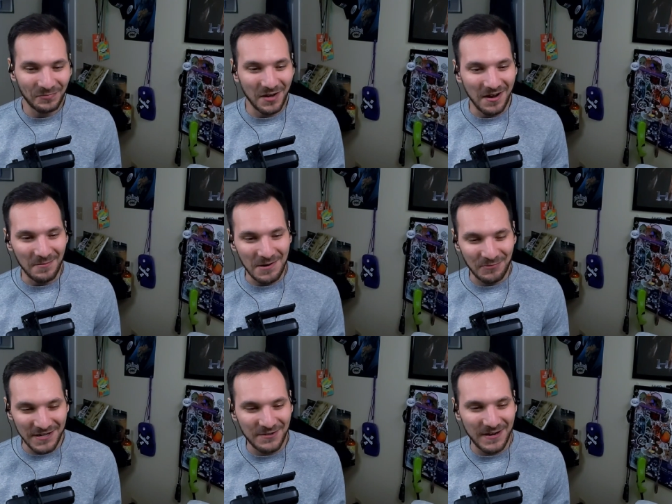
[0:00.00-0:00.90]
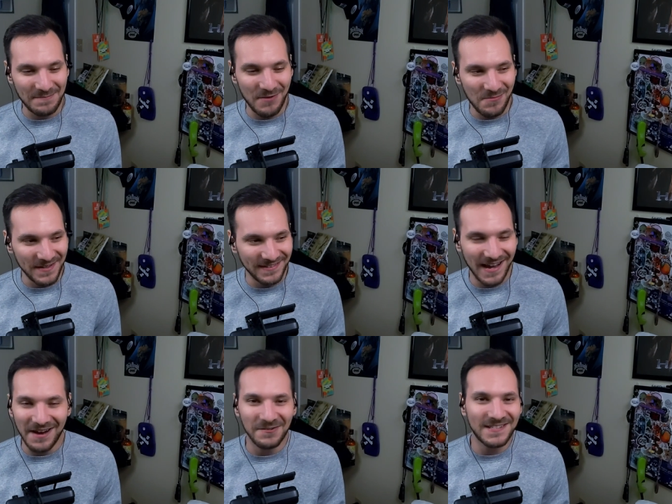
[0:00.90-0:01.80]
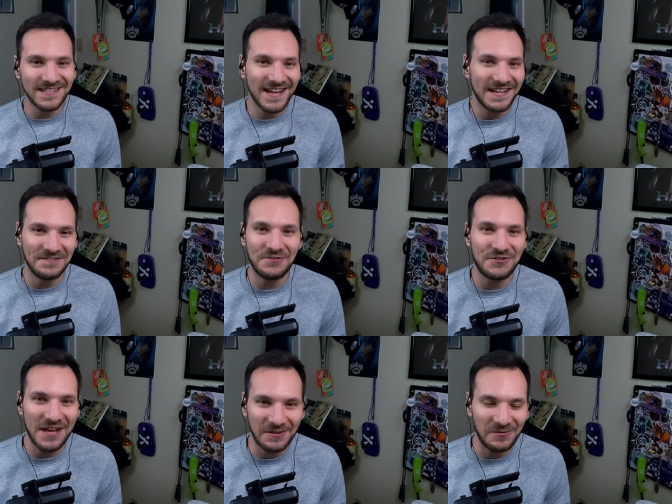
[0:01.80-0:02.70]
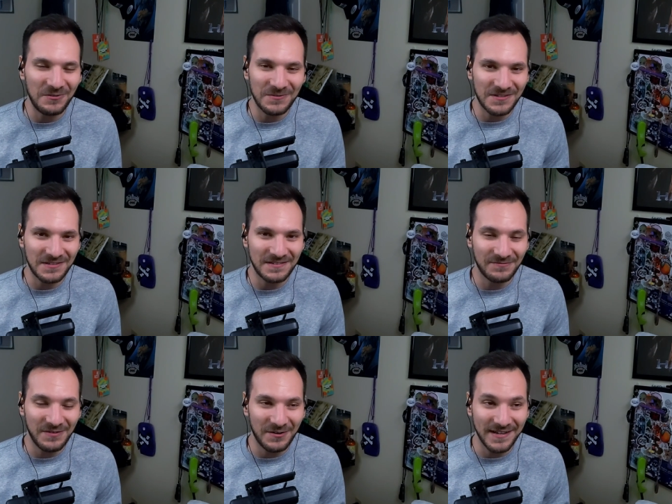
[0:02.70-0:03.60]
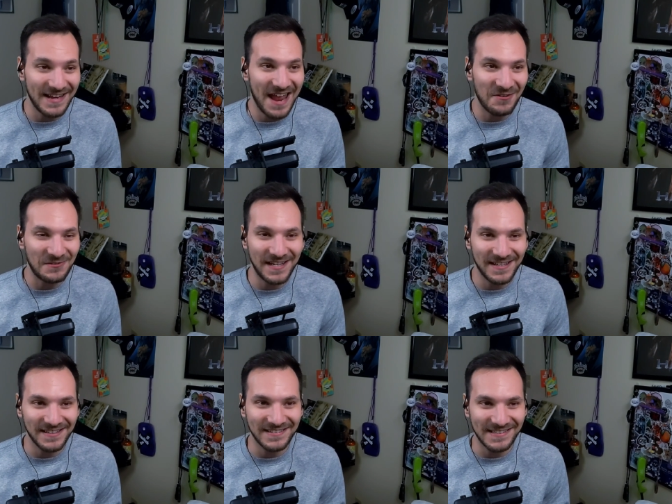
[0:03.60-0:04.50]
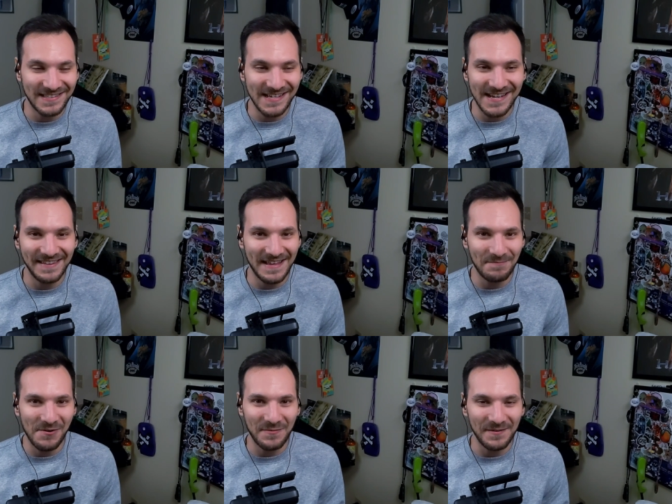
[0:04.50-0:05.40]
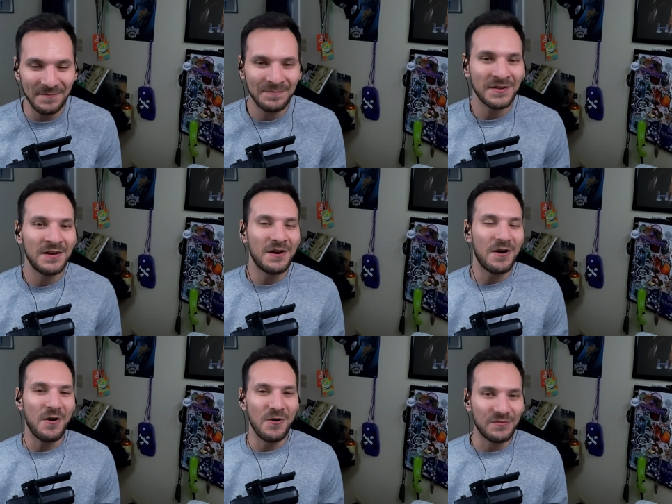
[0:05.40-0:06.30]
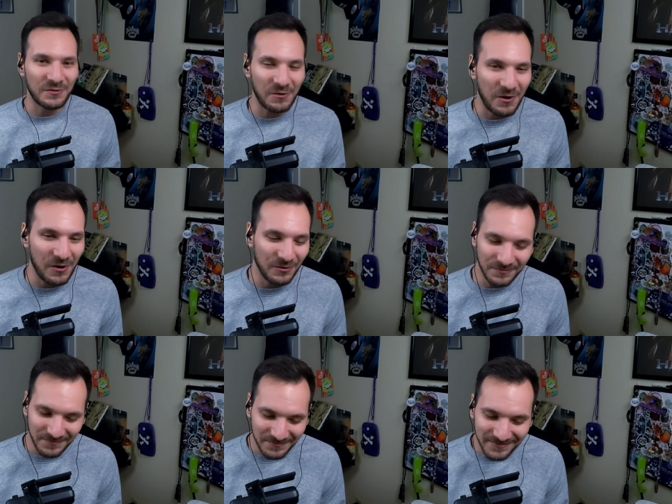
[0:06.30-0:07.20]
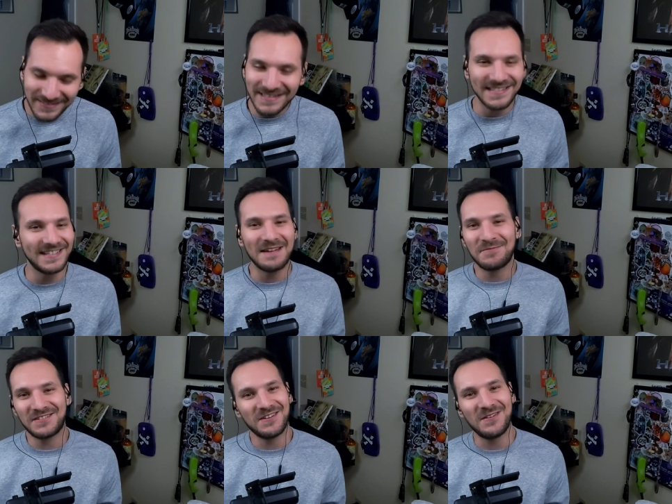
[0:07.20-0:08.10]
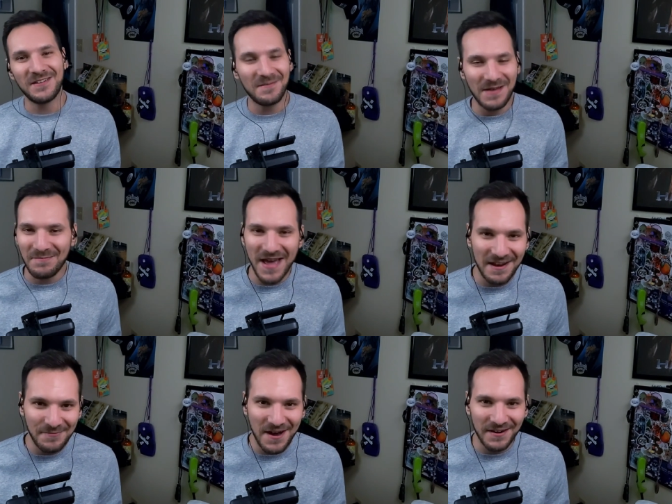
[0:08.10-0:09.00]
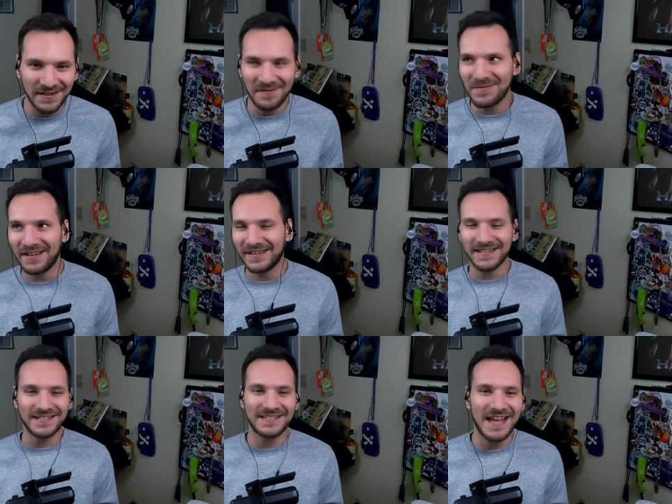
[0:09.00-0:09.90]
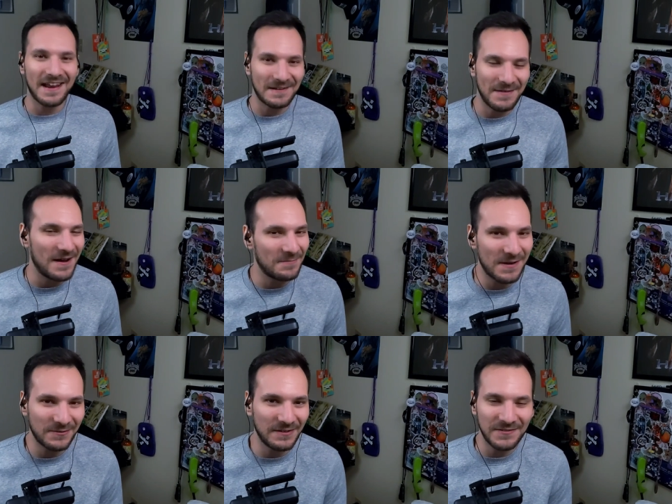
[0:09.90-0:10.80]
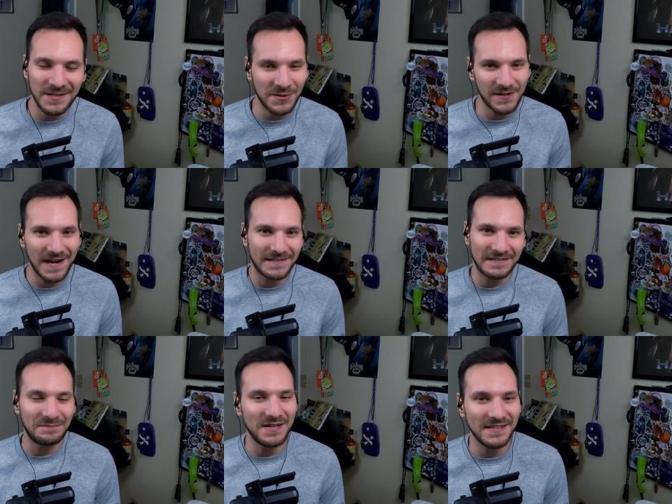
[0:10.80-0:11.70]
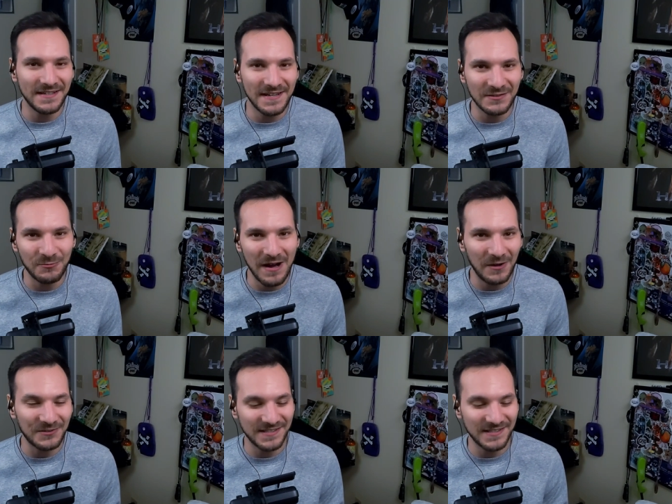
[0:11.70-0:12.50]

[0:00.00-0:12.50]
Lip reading: A pretty great moment, I would say, in general. It was just very entertaining to see in that moment. Overall, decent episode. I'm not mad about it. I'm not like ecstatic about it, but I would love to hear you guys' opinion as well.